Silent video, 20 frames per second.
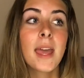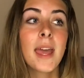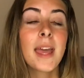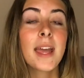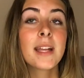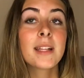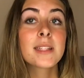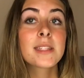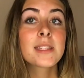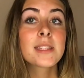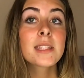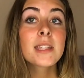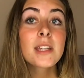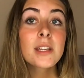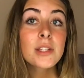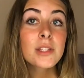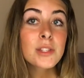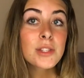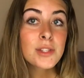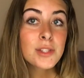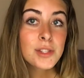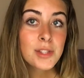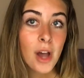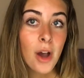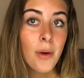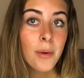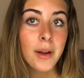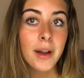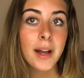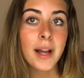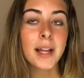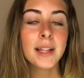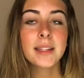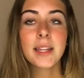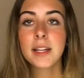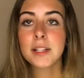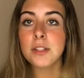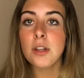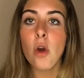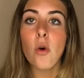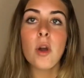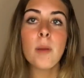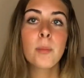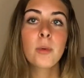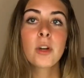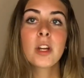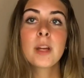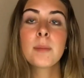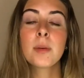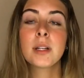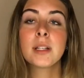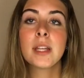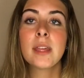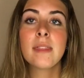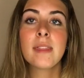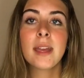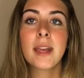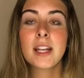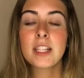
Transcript: It's so good. Like, no whipped cream or anything.